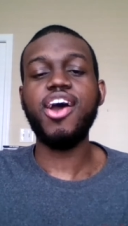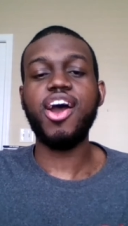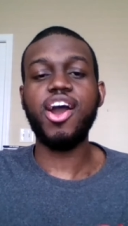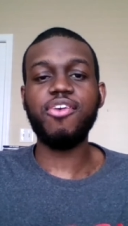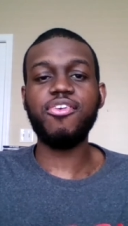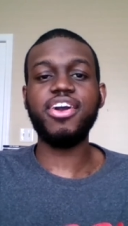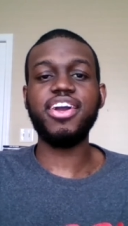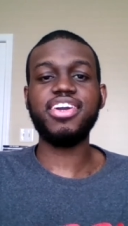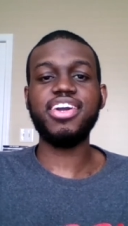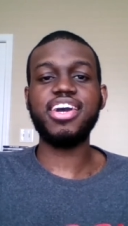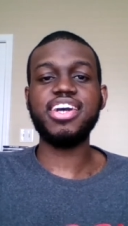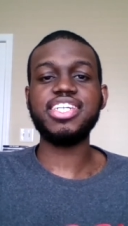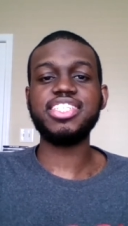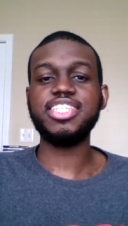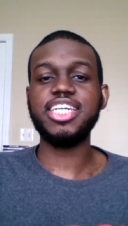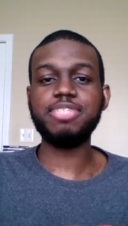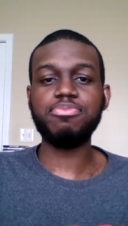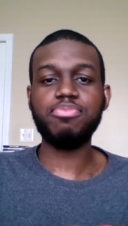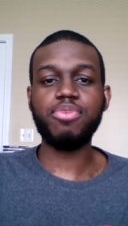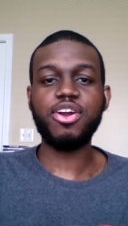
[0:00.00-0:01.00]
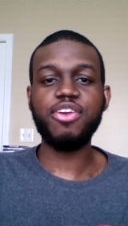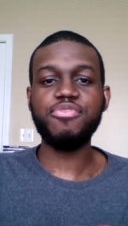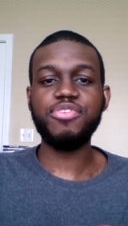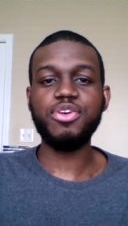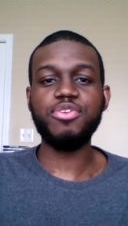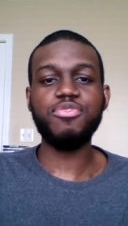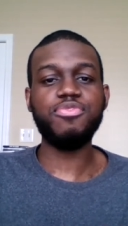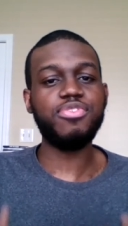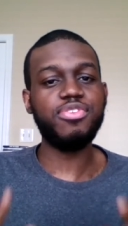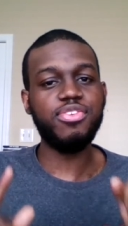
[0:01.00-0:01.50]
Alright guys, that's my
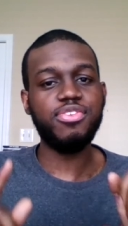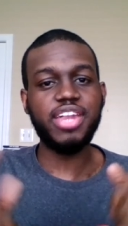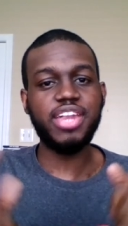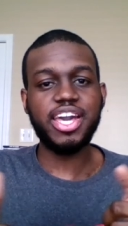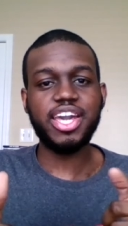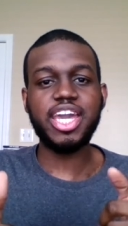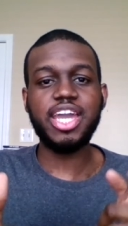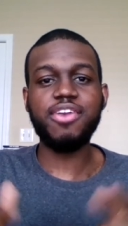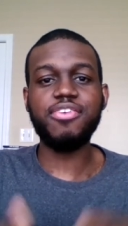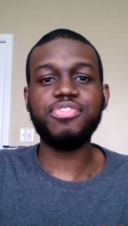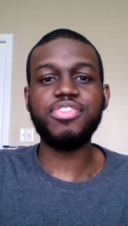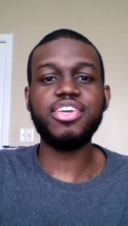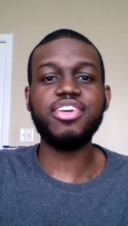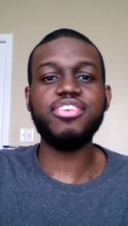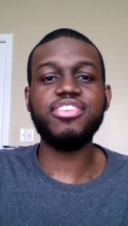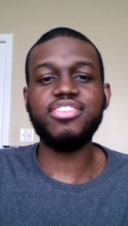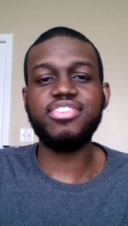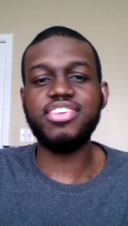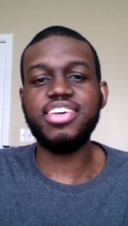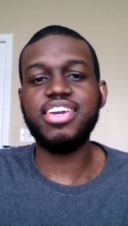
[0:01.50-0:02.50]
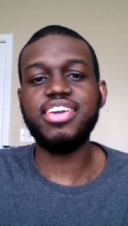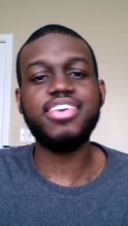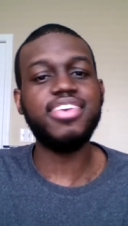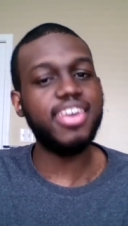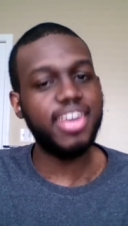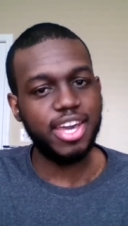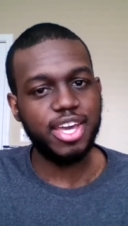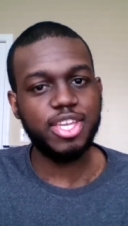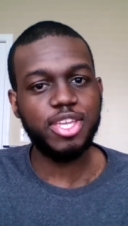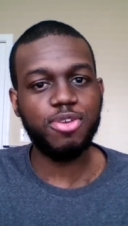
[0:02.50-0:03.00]
review. If you like everything you see
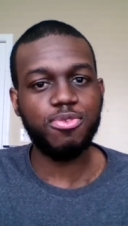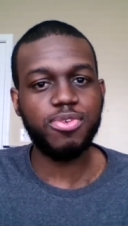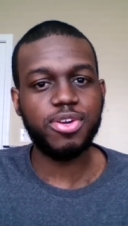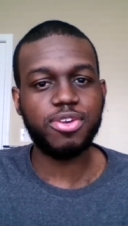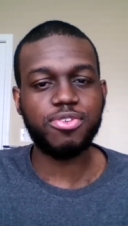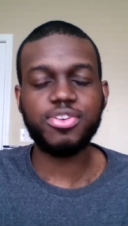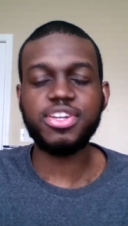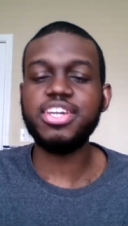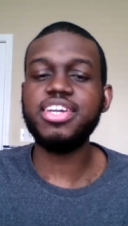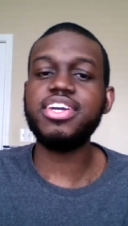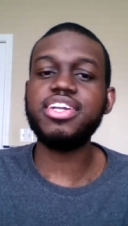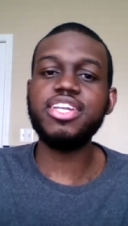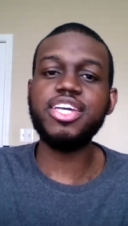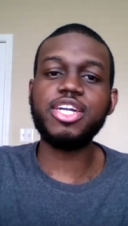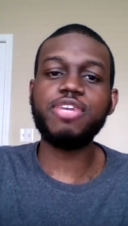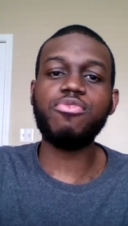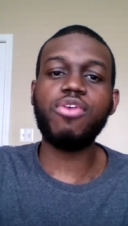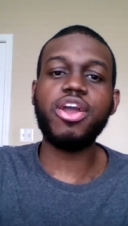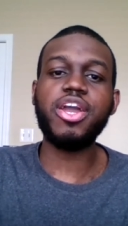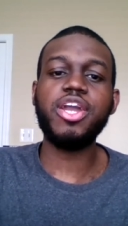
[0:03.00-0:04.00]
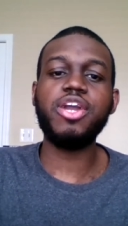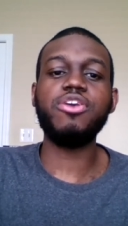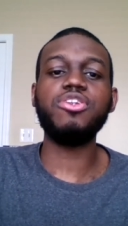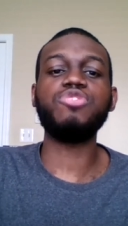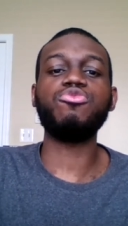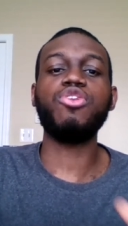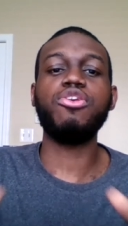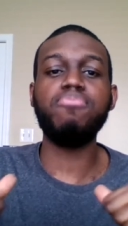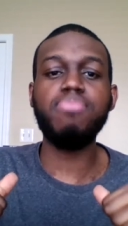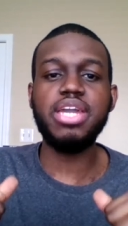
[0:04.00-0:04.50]
and you agree, click right here,
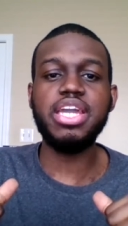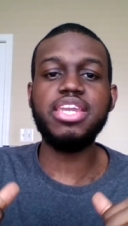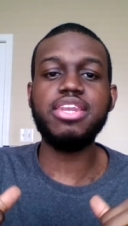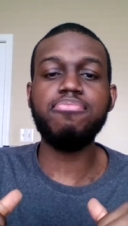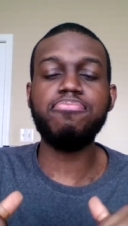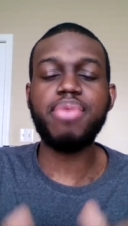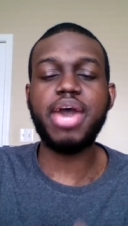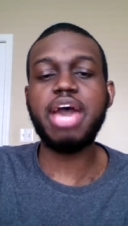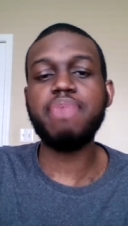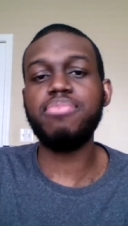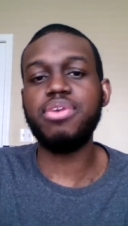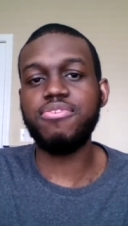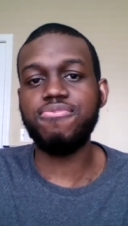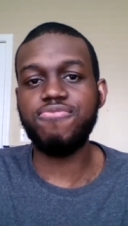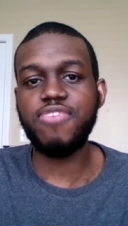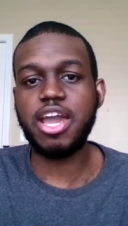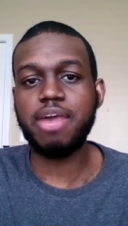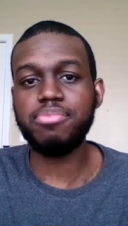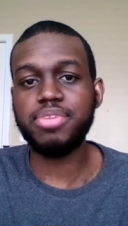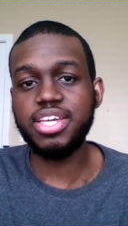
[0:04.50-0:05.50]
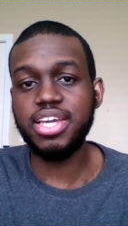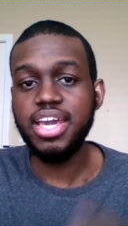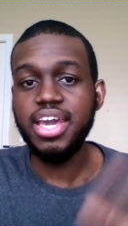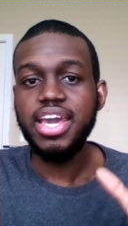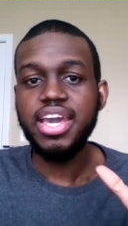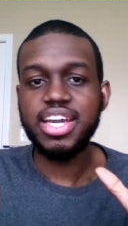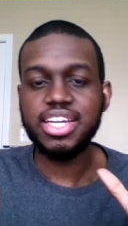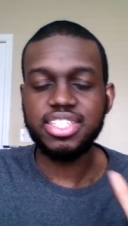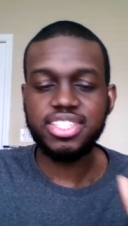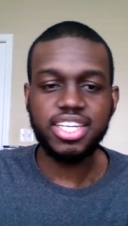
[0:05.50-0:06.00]
join me and the Batman family,
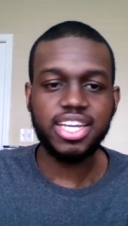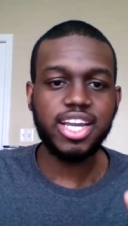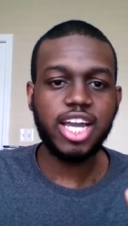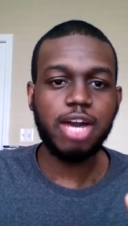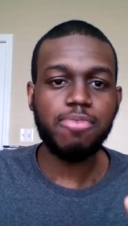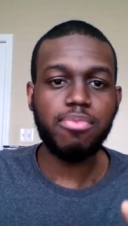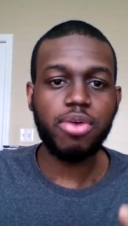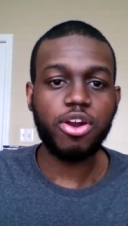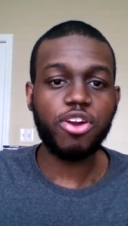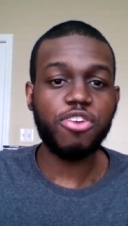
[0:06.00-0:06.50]
and check out my